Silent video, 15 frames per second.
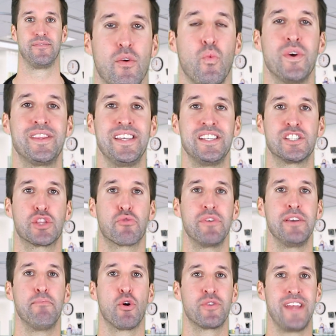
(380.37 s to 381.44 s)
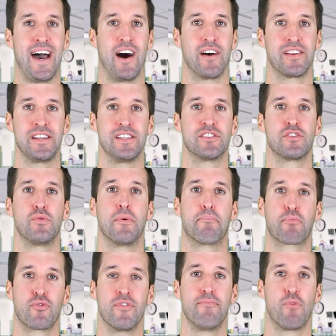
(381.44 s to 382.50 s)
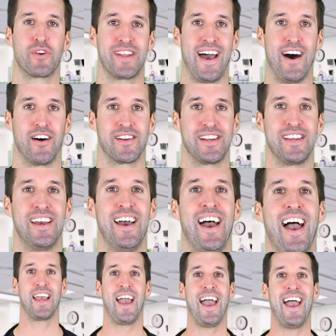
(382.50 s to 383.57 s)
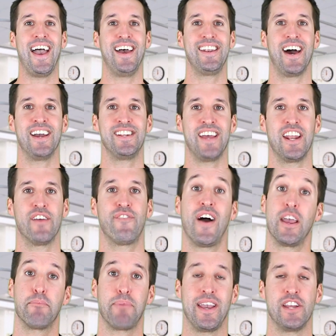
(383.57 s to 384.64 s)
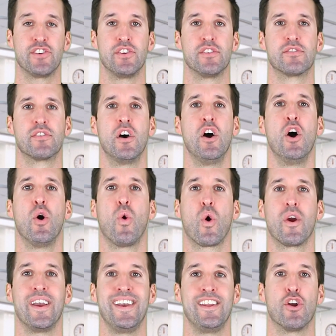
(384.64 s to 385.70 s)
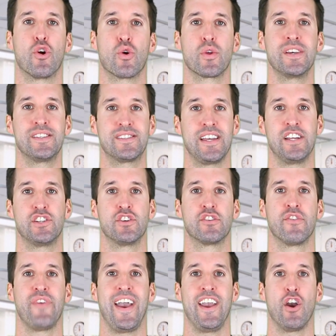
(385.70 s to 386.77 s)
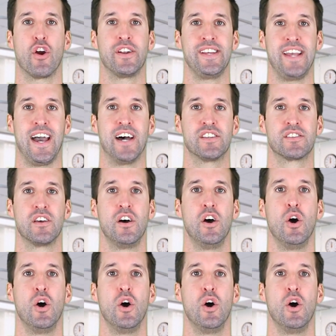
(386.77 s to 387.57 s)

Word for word: With these 3 modalities to improve mortality and identifying patients who are in early stages of ARDS,